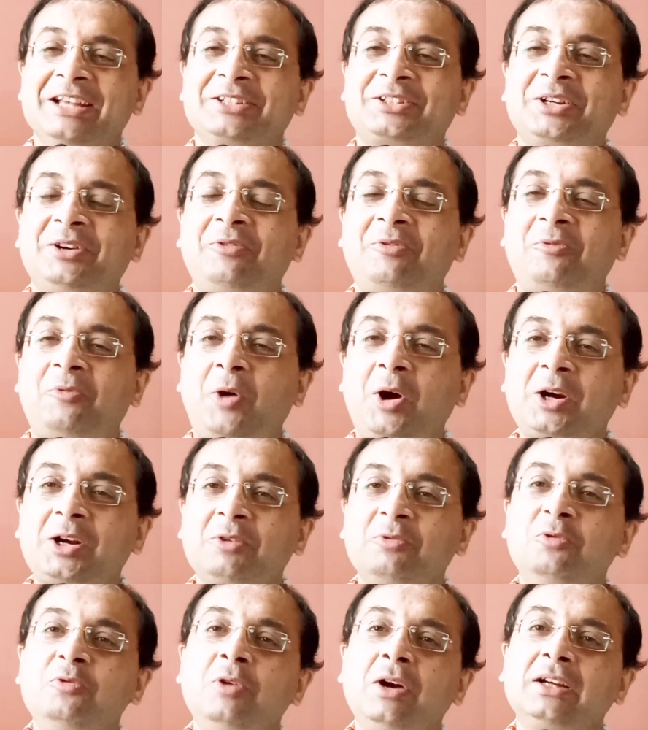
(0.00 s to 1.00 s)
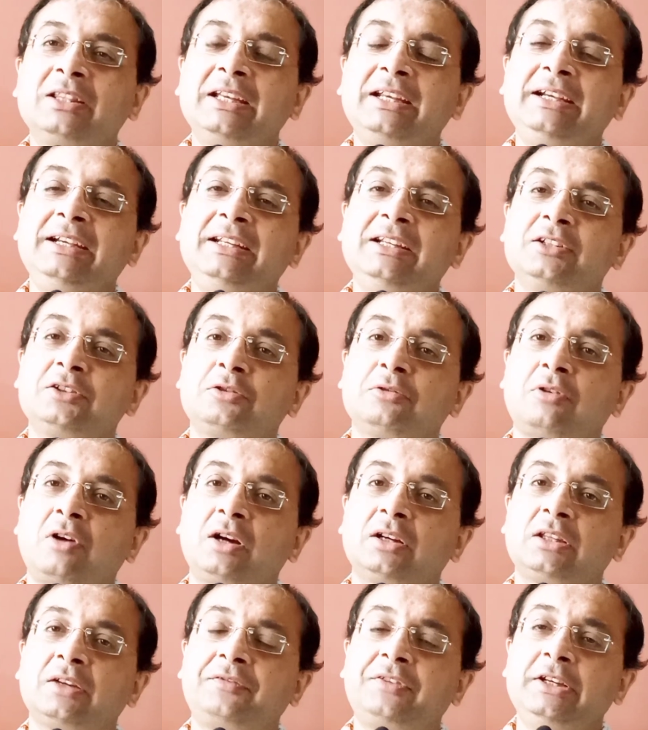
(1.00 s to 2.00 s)
So who are the Indians who
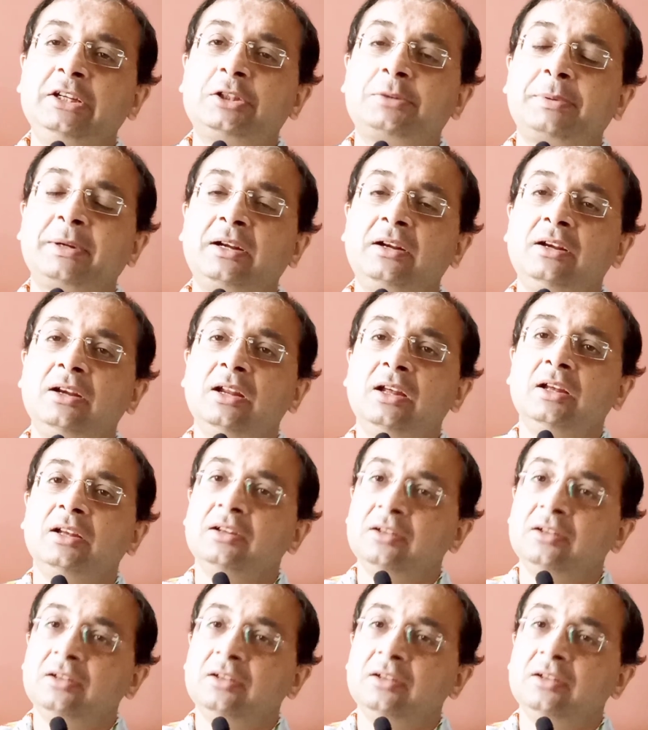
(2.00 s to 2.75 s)
got the Fields Medal?